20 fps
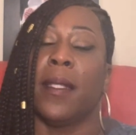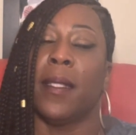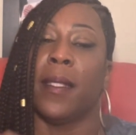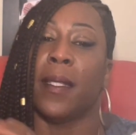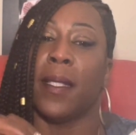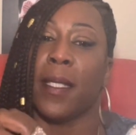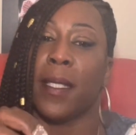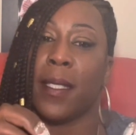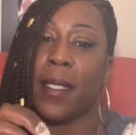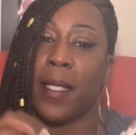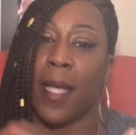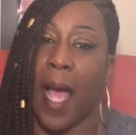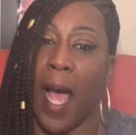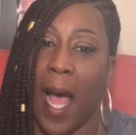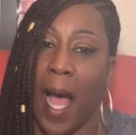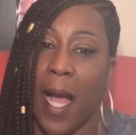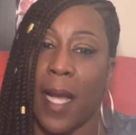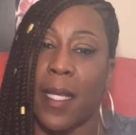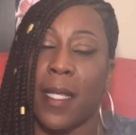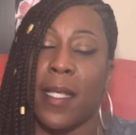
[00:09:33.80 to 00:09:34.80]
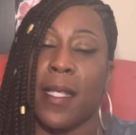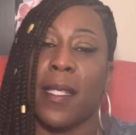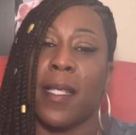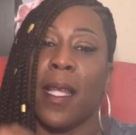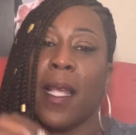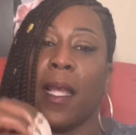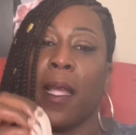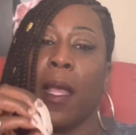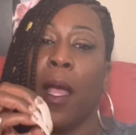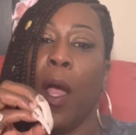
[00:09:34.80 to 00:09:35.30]
the
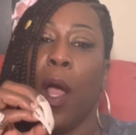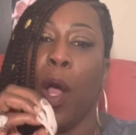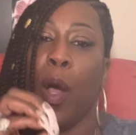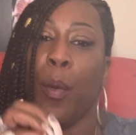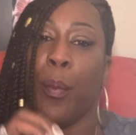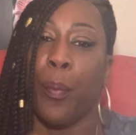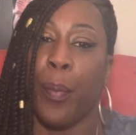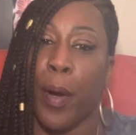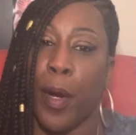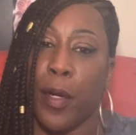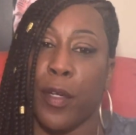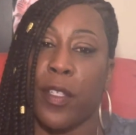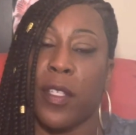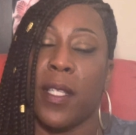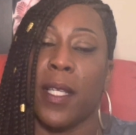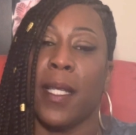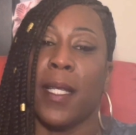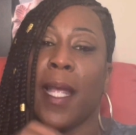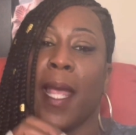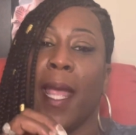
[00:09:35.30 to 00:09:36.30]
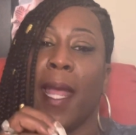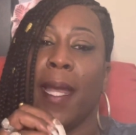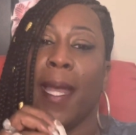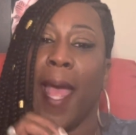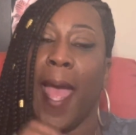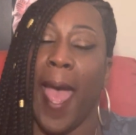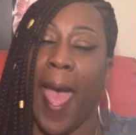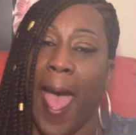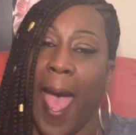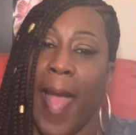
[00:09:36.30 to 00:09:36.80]
toxic person and
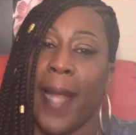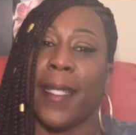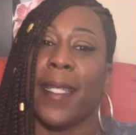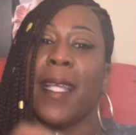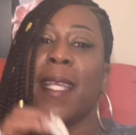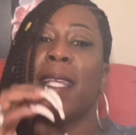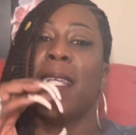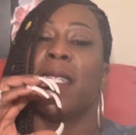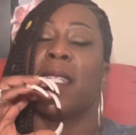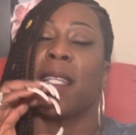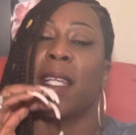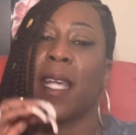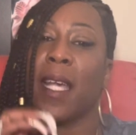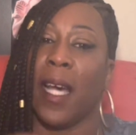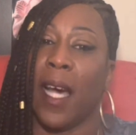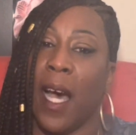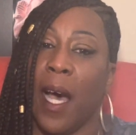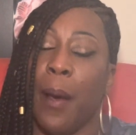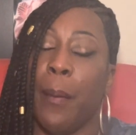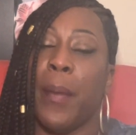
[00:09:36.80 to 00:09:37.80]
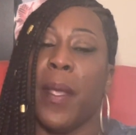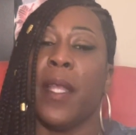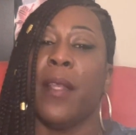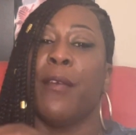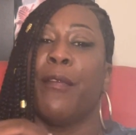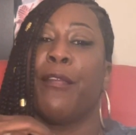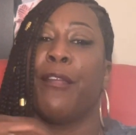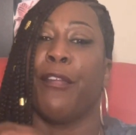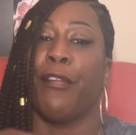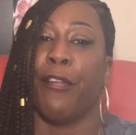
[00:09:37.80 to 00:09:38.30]
act is
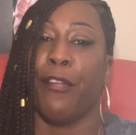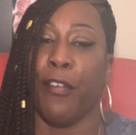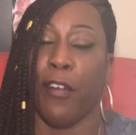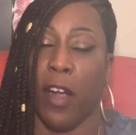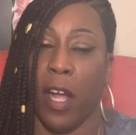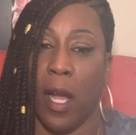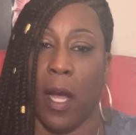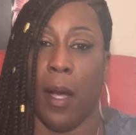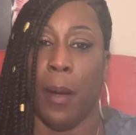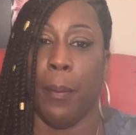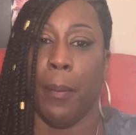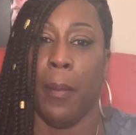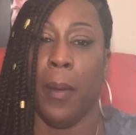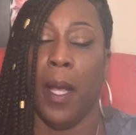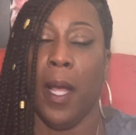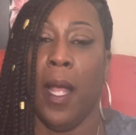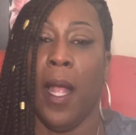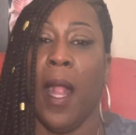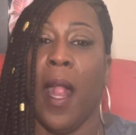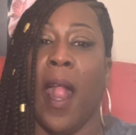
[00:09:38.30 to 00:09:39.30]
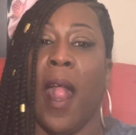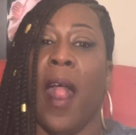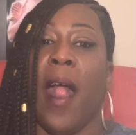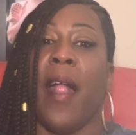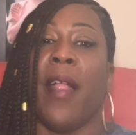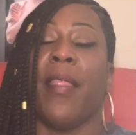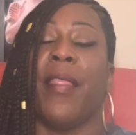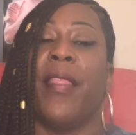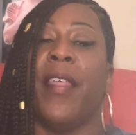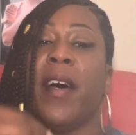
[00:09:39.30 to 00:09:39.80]
coming from
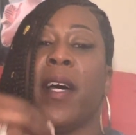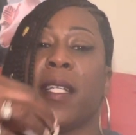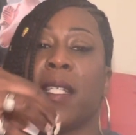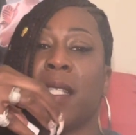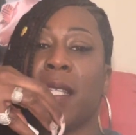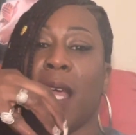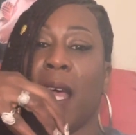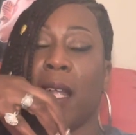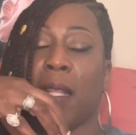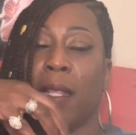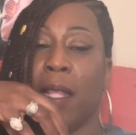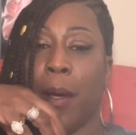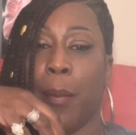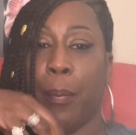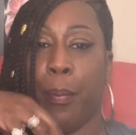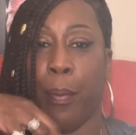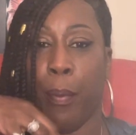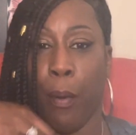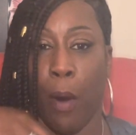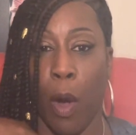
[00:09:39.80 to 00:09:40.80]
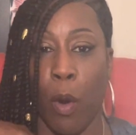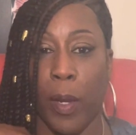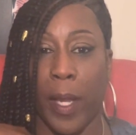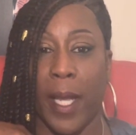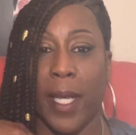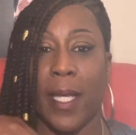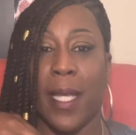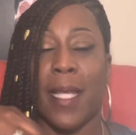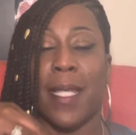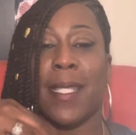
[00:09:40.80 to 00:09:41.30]
the
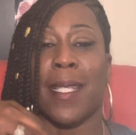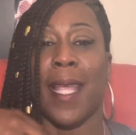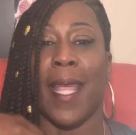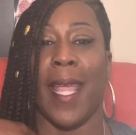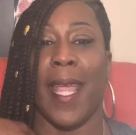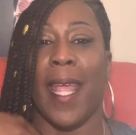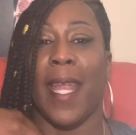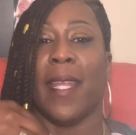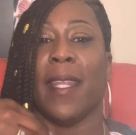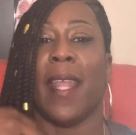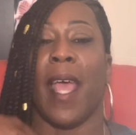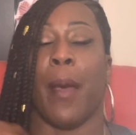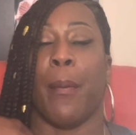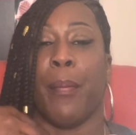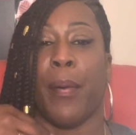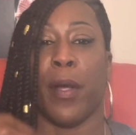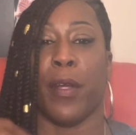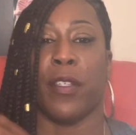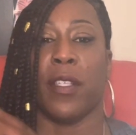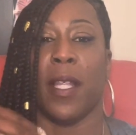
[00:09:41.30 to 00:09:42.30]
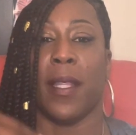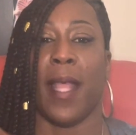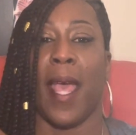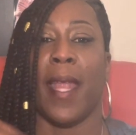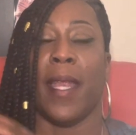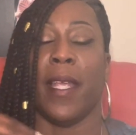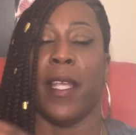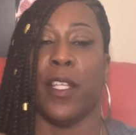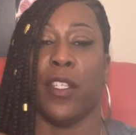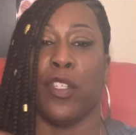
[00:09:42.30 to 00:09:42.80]
brokenness in that person
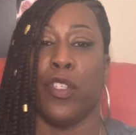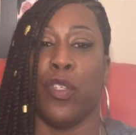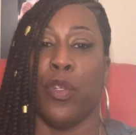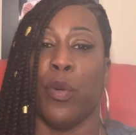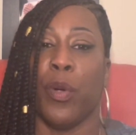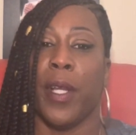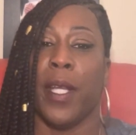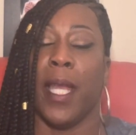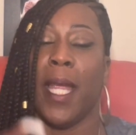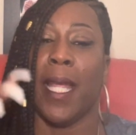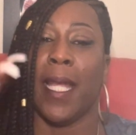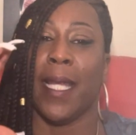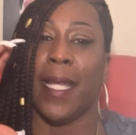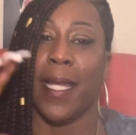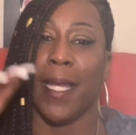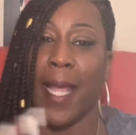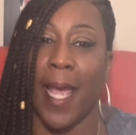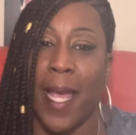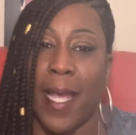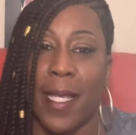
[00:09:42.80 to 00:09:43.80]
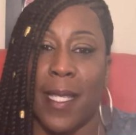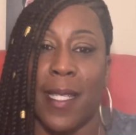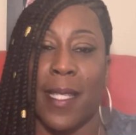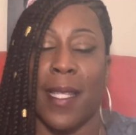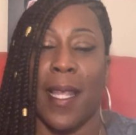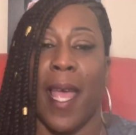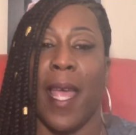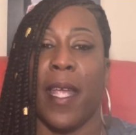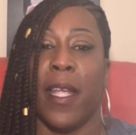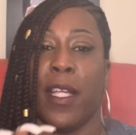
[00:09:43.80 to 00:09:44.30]
that is doing it. Yes,
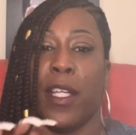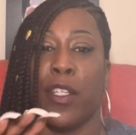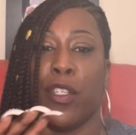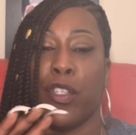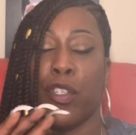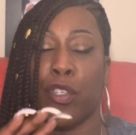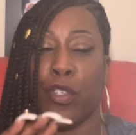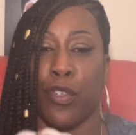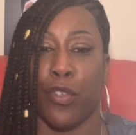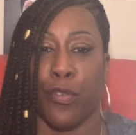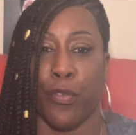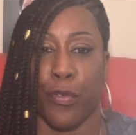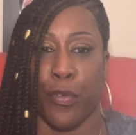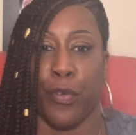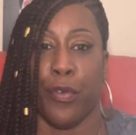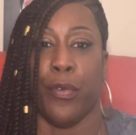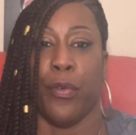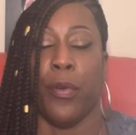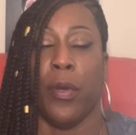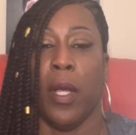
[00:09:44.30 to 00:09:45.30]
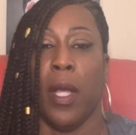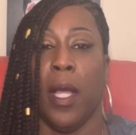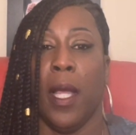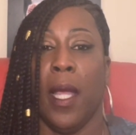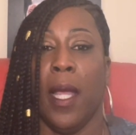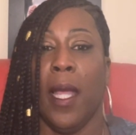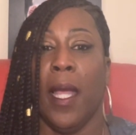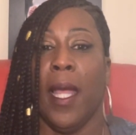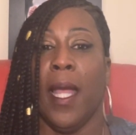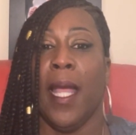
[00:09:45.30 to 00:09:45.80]
that is true.
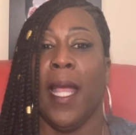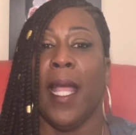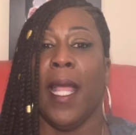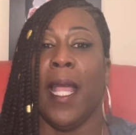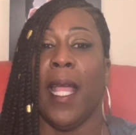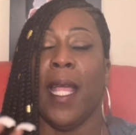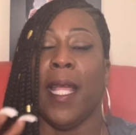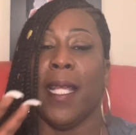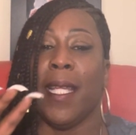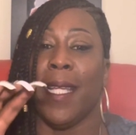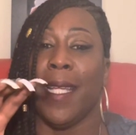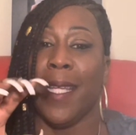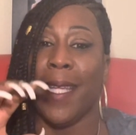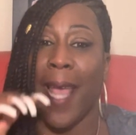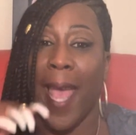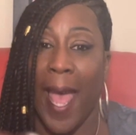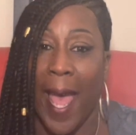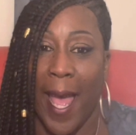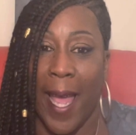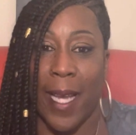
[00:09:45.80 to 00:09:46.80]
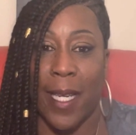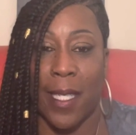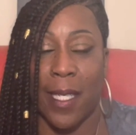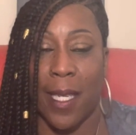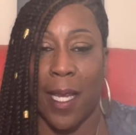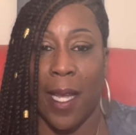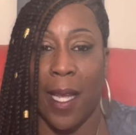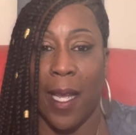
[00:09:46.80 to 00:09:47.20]
Yet,